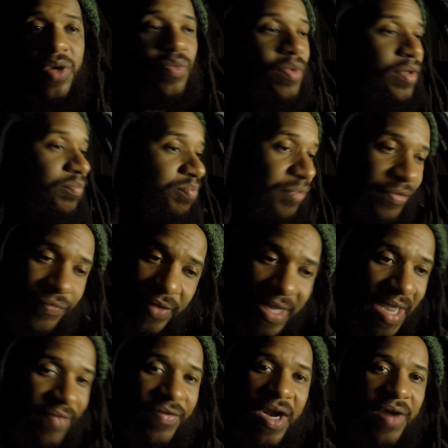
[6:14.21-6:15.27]
we briefly
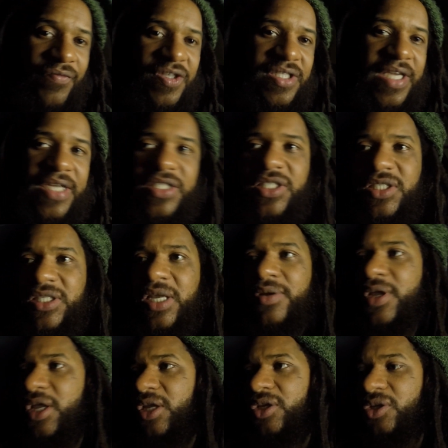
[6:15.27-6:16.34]
have conversations.
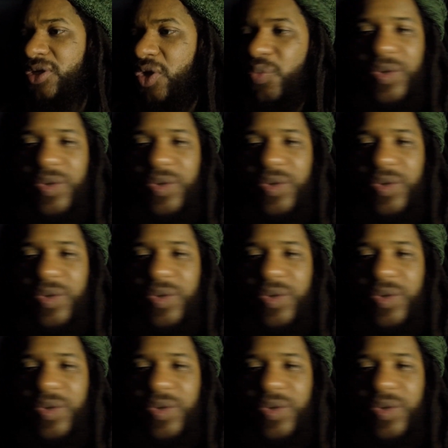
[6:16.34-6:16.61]
You know,